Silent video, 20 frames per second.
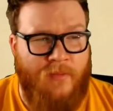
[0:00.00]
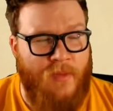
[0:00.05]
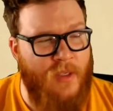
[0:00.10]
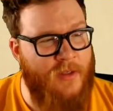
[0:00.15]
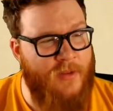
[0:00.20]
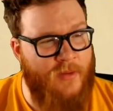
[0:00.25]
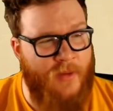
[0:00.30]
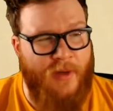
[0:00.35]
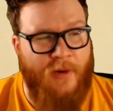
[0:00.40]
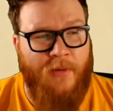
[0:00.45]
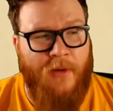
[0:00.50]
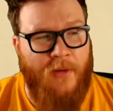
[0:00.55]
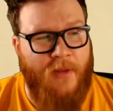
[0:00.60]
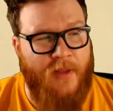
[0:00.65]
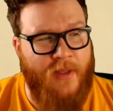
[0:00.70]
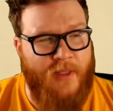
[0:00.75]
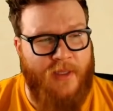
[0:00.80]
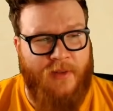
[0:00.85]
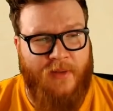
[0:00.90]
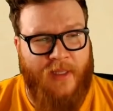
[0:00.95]
So I don't know
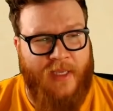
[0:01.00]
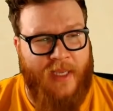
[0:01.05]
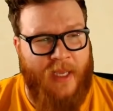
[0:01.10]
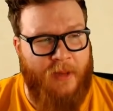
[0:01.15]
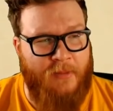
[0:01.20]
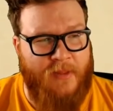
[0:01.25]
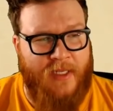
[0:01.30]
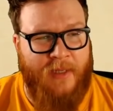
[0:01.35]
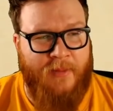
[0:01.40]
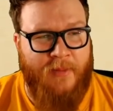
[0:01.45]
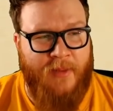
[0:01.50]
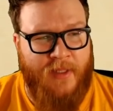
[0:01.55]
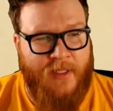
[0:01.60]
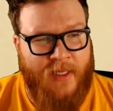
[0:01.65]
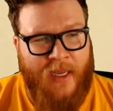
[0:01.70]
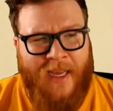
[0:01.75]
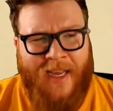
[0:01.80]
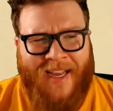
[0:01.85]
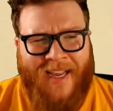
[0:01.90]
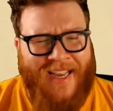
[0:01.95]
that this really helps Demons
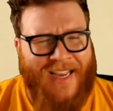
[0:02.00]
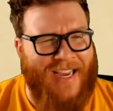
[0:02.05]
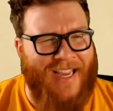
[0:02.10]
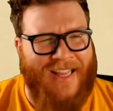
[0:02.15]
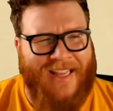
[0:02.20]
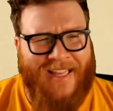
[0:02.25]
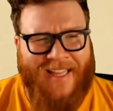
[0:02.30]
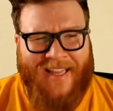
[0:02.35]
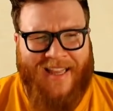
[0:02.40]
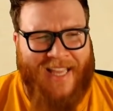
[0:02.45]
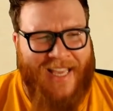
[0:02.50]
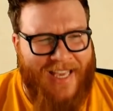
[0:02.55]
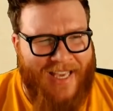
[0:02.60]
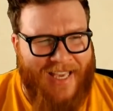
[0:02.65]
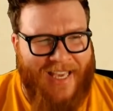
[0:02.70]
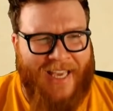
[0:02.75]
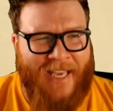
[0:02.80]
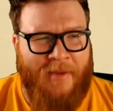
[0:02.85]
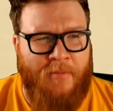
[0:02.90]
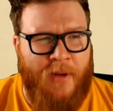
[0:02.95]
in the late
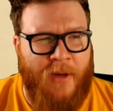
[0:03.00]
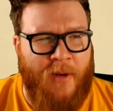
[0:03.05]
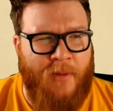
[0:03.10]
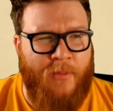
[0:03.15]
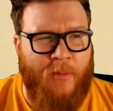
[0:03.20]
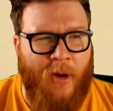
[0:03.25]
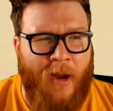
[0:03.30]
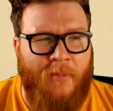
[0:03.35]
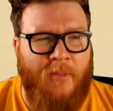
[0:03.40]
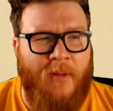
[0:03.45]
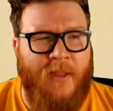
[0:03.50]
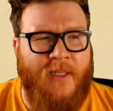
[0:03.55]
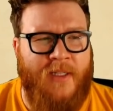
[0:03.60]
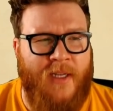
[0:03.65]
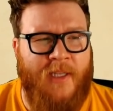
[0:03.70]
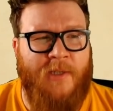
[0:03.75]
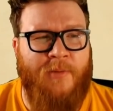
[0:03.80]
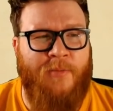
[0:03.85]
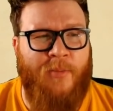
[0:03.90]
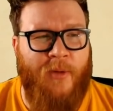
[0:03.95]
game, but it probably
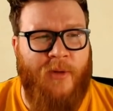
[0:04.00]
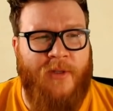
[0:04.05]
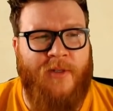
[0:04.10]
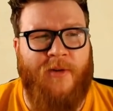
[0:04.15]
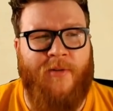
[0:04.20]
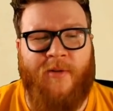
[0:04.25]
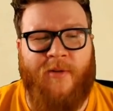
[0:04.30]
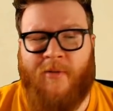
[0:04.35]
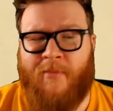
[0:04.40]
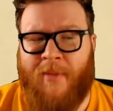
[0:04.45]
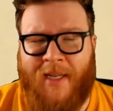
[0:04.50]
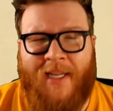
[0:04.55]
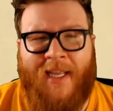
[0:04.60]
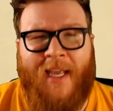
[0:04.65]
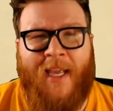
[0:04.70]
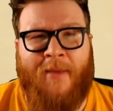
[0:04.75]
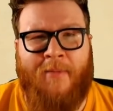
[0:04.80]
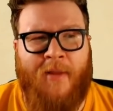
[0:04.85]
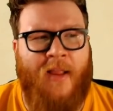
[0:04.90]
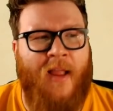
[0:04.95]
does bolster their mid
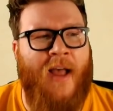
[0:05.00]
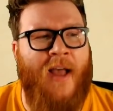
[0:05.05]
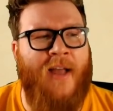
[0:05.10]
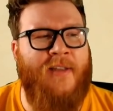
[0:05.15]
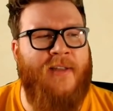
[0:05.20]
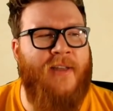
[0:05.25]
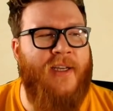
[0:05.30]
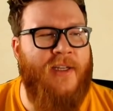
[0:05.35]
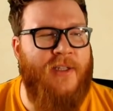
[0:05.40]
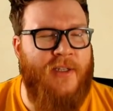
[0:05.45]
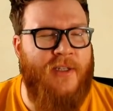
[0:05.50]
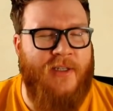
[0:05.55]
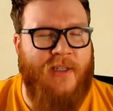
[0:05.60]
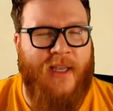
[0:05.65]
game a lot so they can just